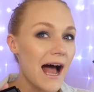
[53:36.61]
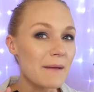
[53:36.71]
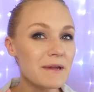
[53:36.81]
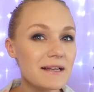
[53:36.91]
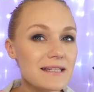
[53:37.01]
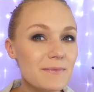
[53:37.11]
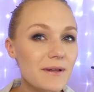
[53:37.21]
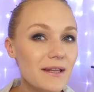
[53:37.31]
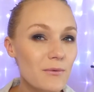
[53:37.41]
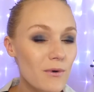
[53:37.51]
I'm not
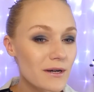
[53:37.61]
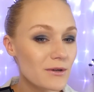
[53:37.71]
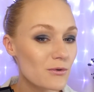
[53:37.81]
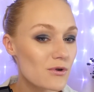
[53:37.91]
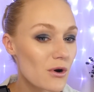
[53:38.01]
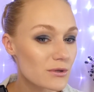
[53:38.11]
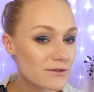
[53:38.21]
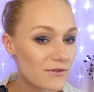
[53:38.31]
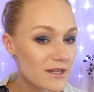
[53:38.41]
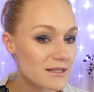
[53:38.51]
typically one who goes
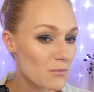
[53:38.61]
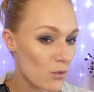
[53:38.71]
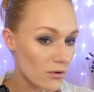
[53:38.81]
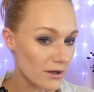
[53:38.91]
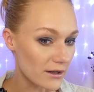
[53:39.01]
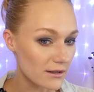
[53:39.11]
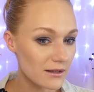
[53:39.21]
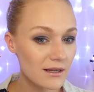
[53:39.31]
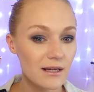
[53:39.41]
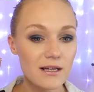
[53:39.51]
for these more
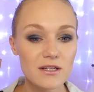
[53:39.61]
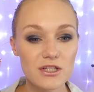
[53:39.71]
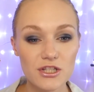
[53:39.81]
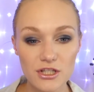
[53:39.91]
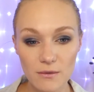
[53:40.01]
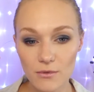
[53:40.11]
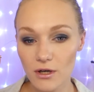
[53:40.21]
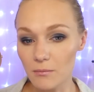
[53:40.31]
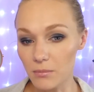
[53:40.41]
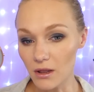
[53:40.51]

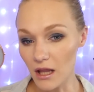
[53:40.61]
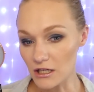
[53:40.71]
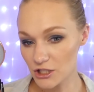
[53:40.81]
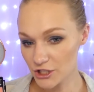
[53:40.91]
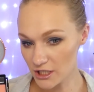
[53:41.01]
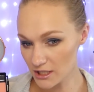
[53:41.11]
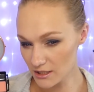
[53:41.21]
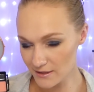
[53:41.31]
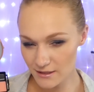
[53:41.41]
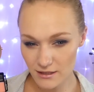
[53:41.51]
shimmer
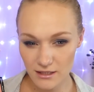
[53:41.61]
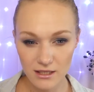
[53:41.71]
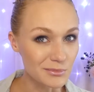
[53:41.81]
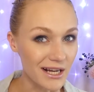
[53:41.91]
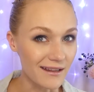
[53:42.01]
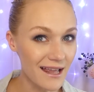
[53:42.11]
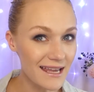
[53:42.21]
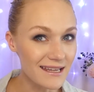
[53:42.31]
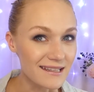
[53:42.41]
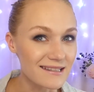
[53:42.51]
blushes, but I
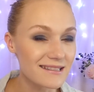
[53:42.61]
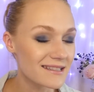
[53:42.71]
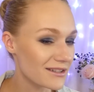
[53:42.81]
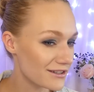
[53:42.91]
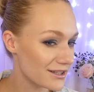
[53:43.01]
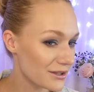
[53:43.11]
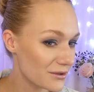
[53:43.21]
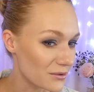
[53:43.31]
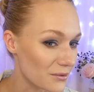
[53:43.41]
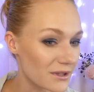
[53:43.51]
like it still
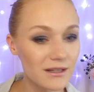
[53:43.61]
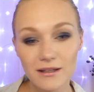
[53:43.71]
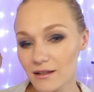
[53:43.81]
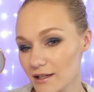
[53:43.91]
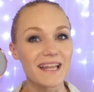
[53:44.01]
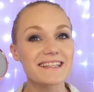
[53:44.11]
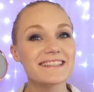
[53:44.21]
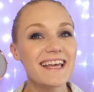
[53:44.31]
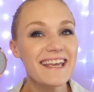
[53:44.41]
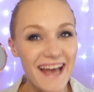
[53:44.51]
too. Let's
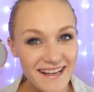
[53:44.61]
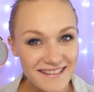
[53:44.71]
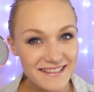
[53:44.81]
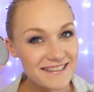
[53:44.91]
say yes.